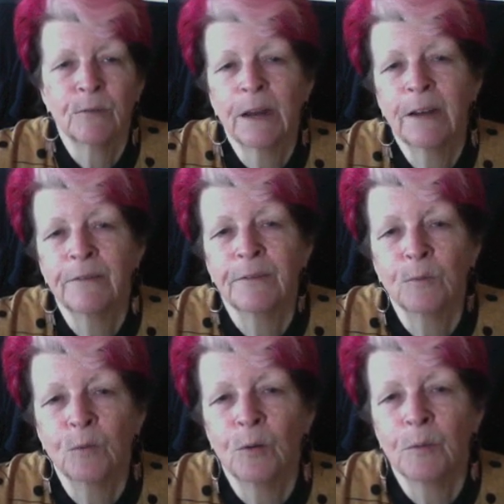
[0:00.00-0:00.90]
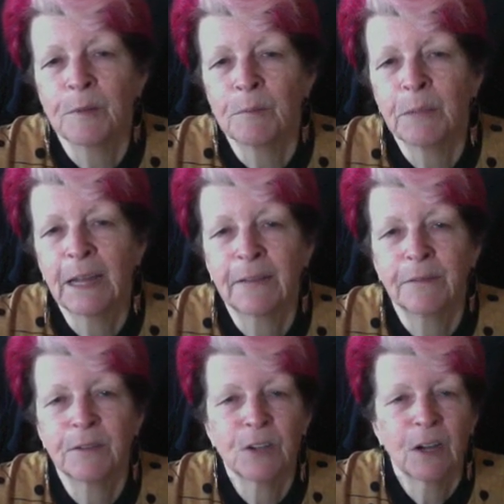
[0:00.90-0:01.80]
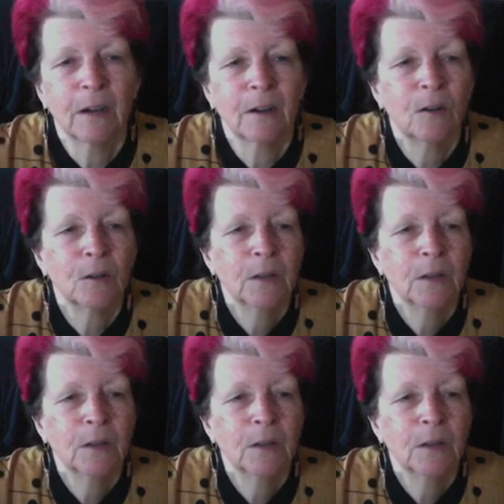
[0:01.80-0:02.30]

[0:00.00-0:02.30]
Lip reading: red for warmth and black for charcoal.